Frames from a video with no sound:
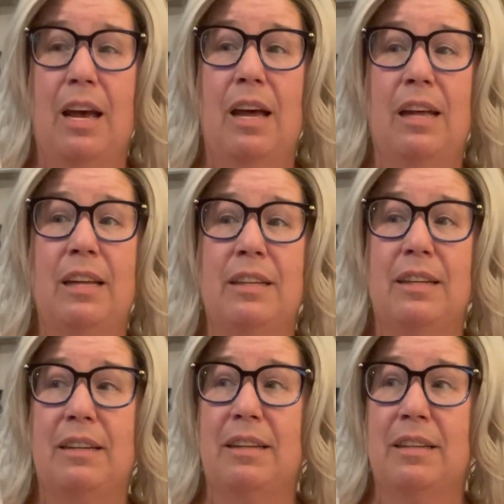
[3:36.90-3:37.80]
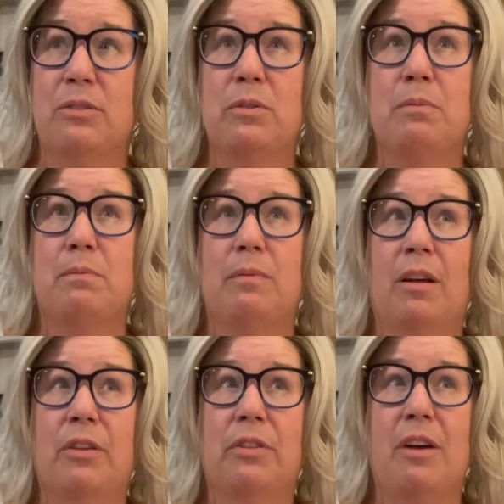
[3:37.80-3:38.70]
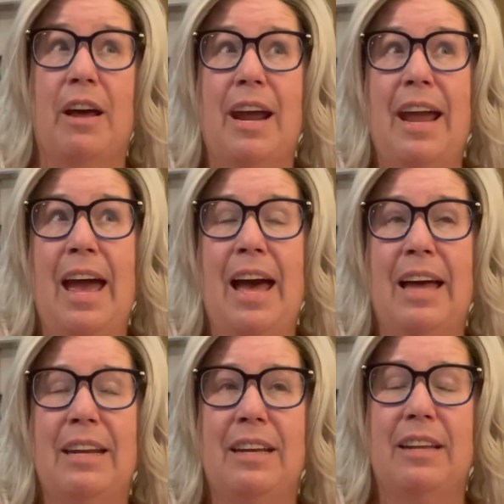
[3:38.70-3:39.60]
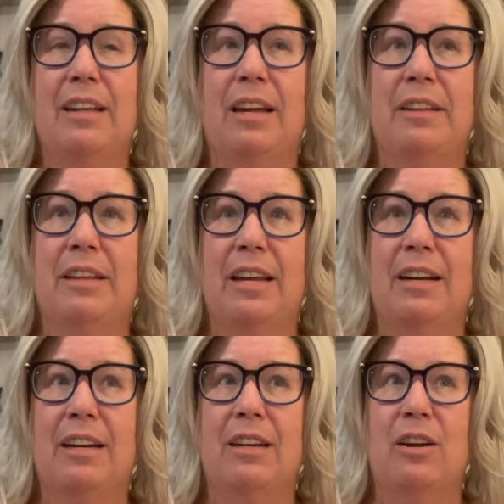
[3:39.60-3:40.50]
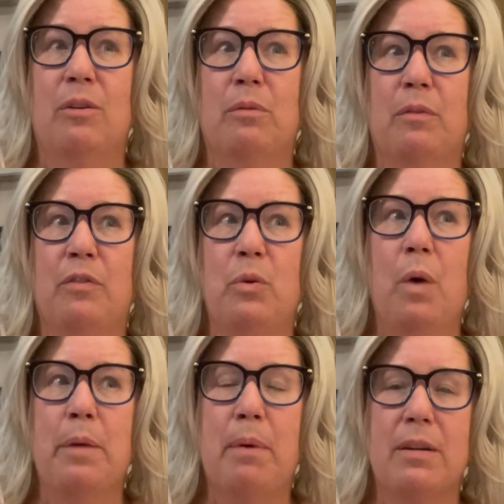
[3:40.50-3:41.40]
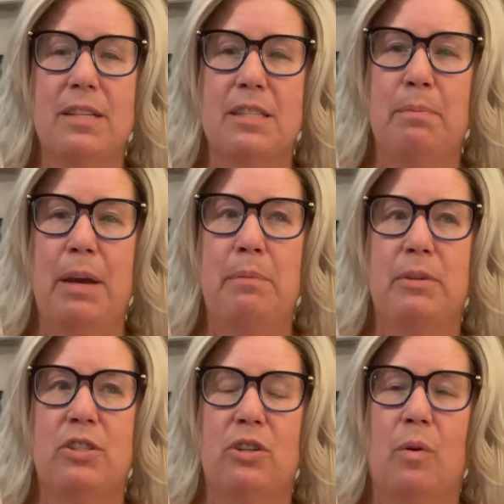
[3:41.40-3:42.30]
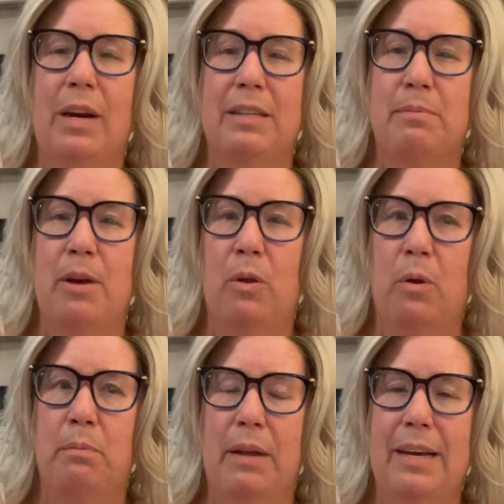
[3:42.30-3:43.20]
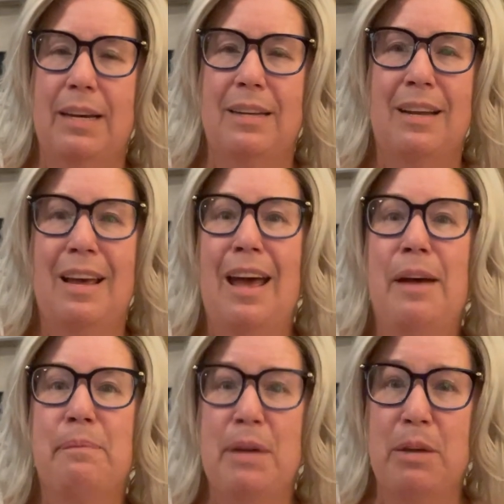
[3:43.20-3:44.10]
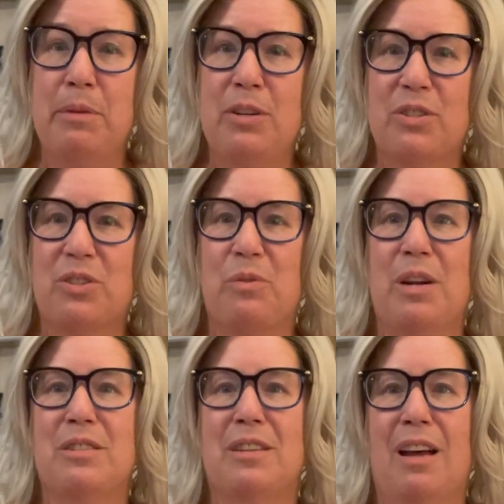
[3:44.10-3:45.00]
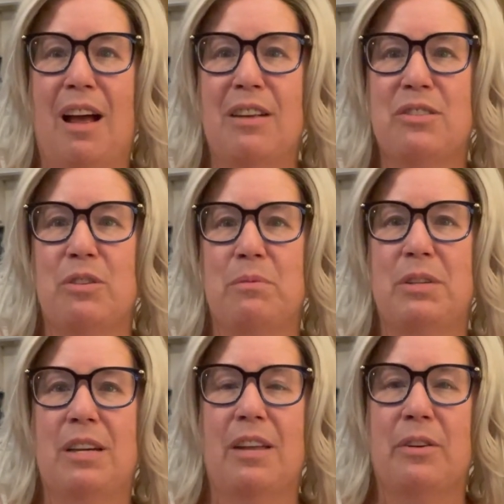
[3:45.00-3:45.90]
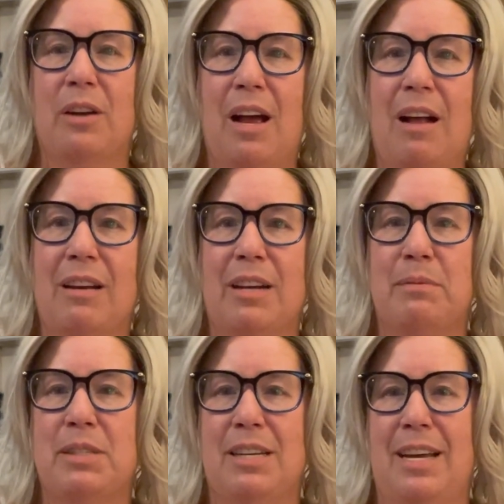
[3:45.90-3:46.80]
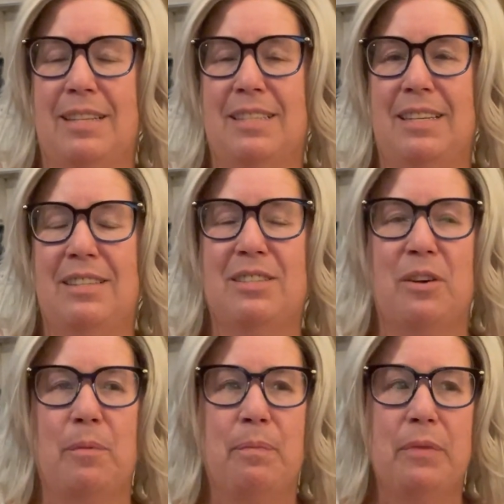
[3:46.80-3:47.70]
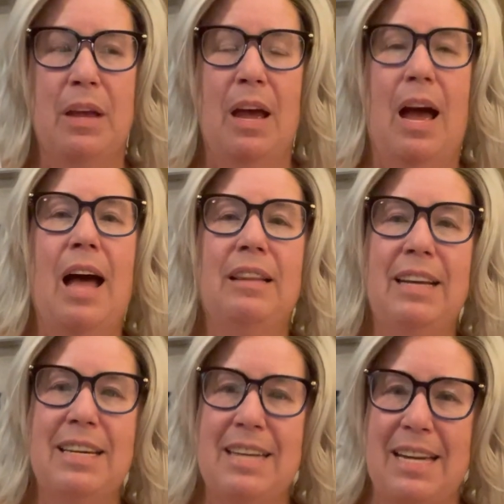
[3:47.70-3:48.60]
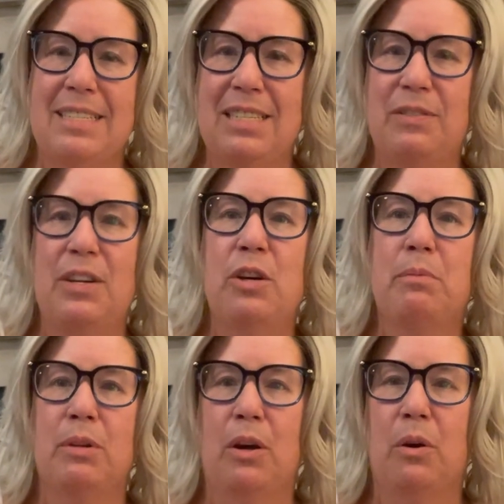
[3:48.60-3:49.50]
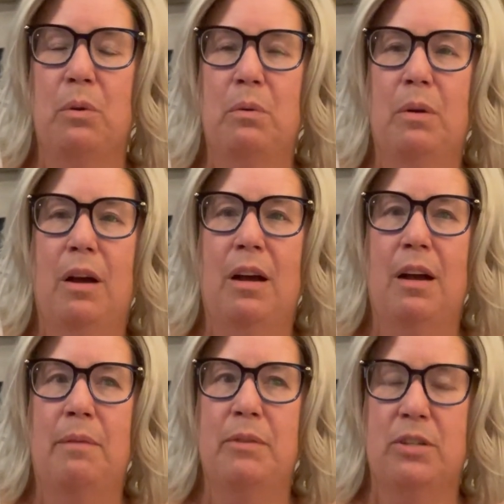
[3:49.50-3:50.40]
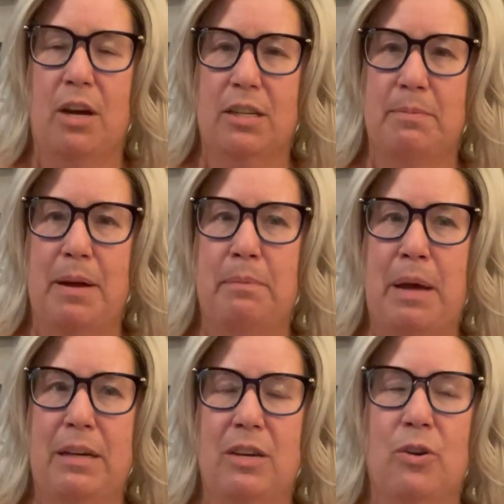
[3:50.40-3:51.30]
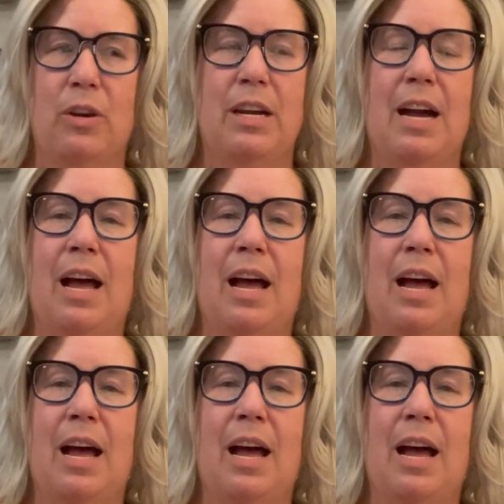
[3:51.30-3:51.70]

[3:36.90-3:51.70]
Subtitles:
And this was a thought I had, that, you know, if you want to participate but you don't have to mail a whole blanket, mail me your squares. I'll sew them together. I'll get them to Nancy. So I'll link Nancy's video below that talks about Boggy Creek.